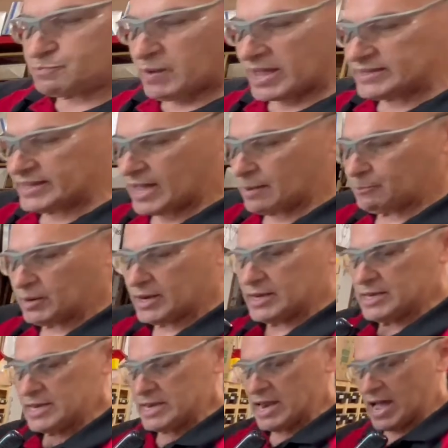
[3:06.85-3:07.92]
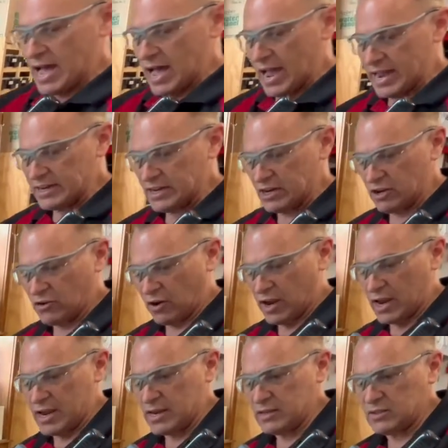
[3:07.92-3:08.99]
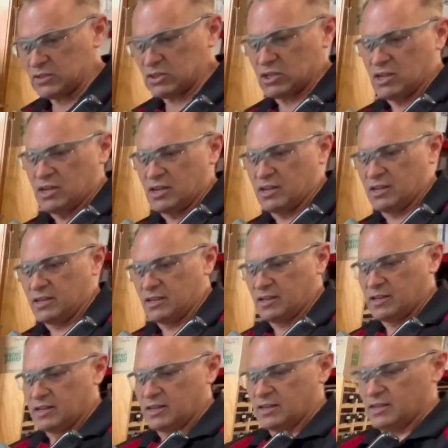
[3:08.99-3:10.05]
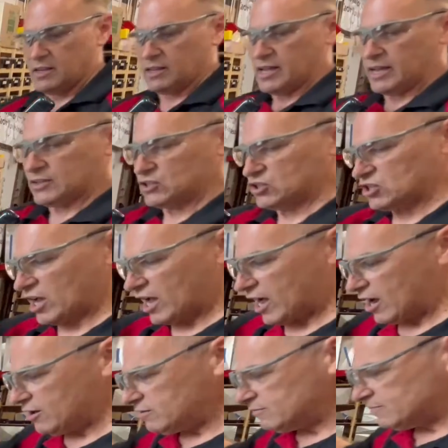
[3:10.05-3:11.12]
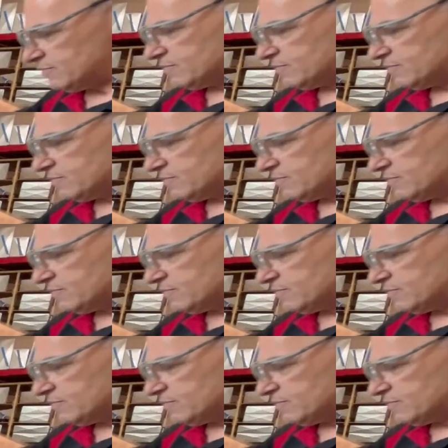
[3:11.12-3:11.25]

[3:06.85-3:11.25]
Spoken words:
bend up 90 degrees, like so.